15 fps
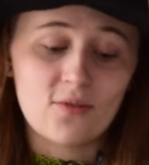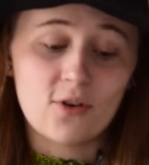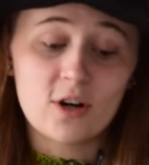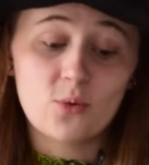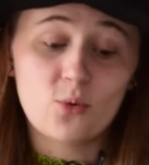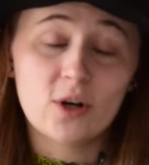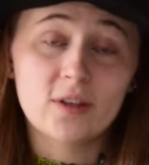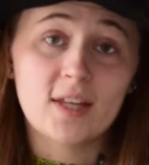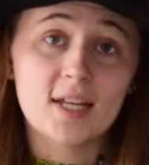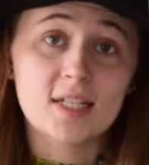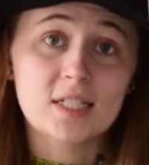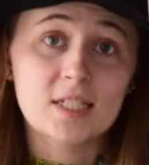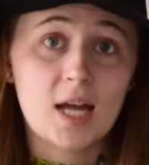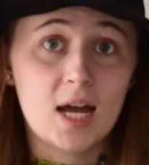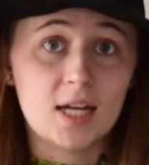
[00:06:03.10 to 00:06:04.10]
I've already worn
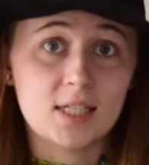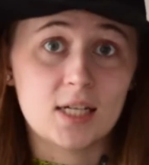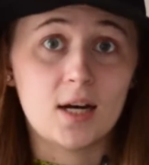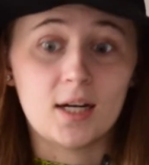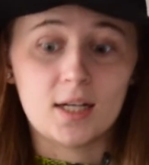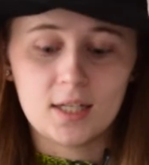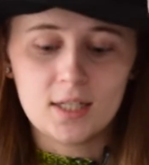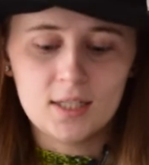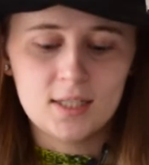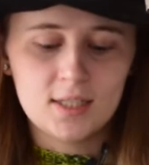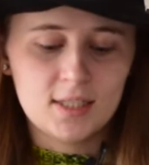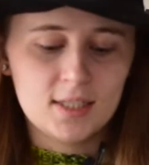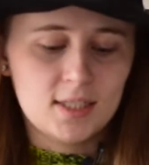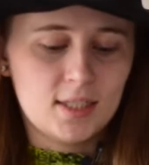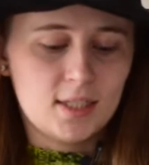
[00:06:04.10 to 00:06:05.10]
this a ton
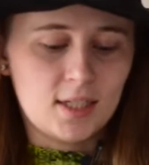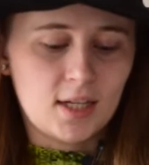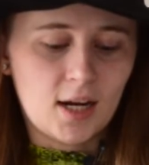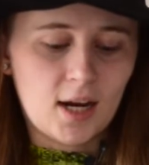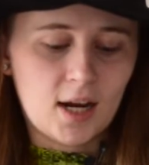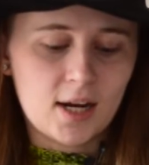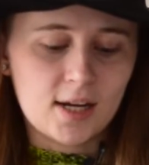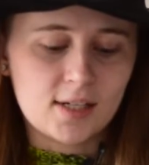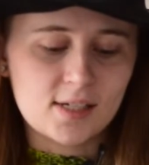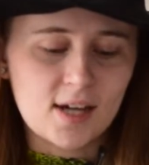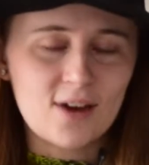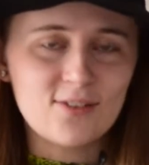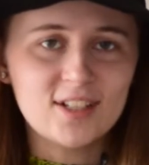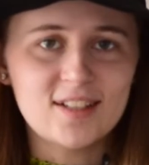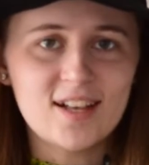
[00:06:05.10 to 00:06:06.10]
and
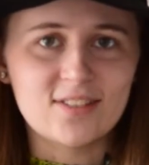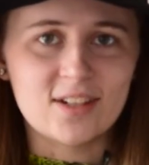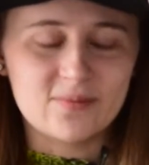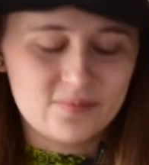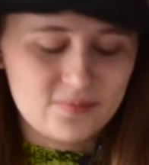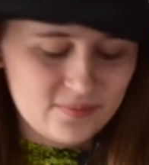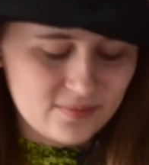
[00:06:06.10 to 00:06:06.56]
I really love it.